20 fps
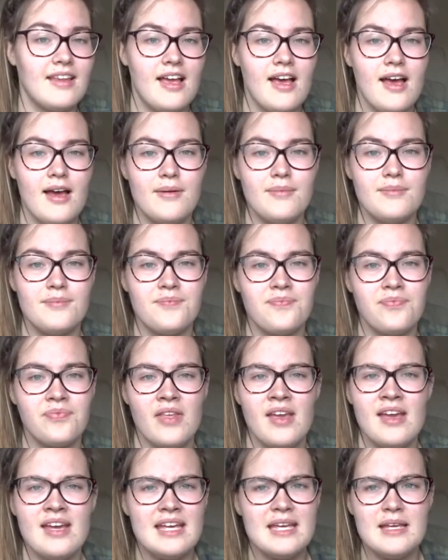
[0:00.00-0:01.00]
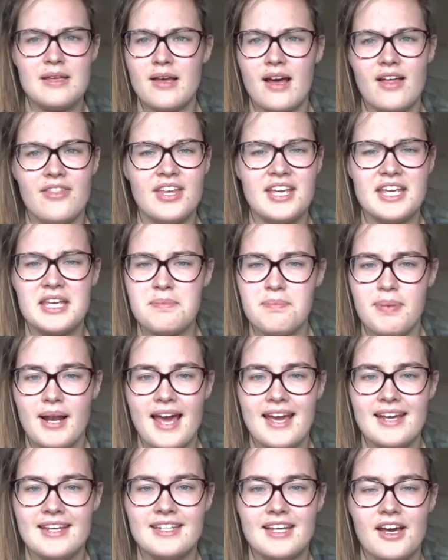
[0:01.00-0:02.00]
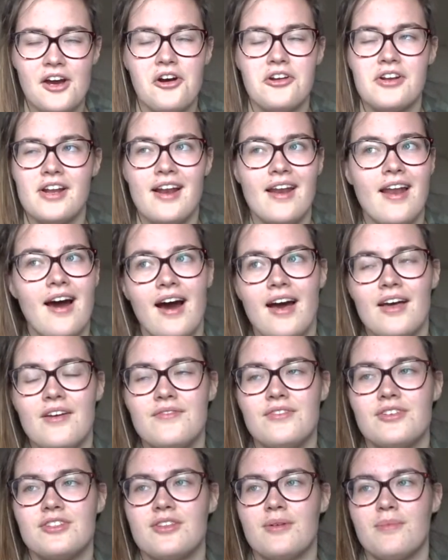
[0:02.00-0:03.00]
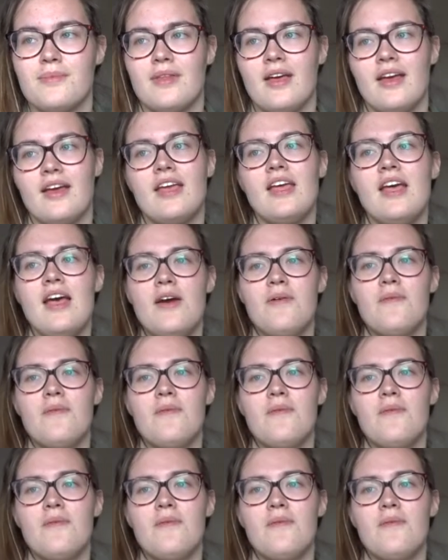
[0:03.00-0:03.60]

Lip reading: I think he played it on a live or something